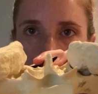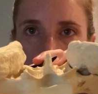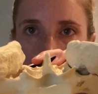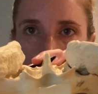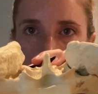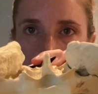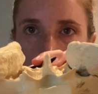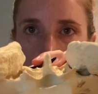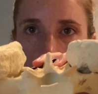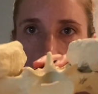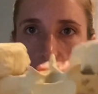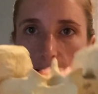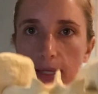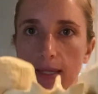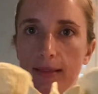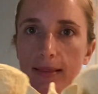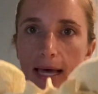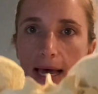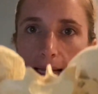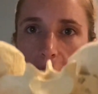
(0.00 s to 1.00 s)
you'll see
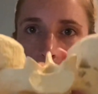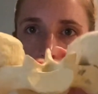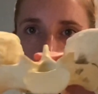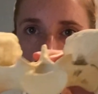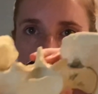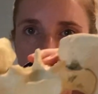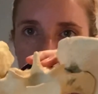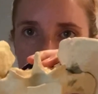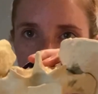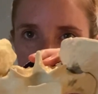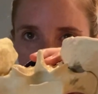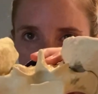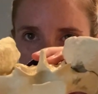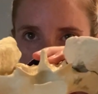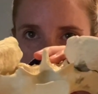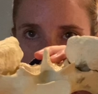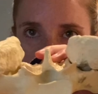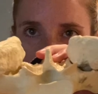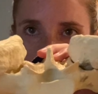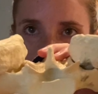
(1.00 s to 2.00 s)
that that
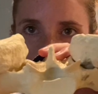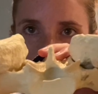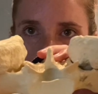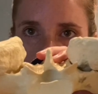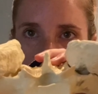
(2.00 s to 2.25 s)
sacrum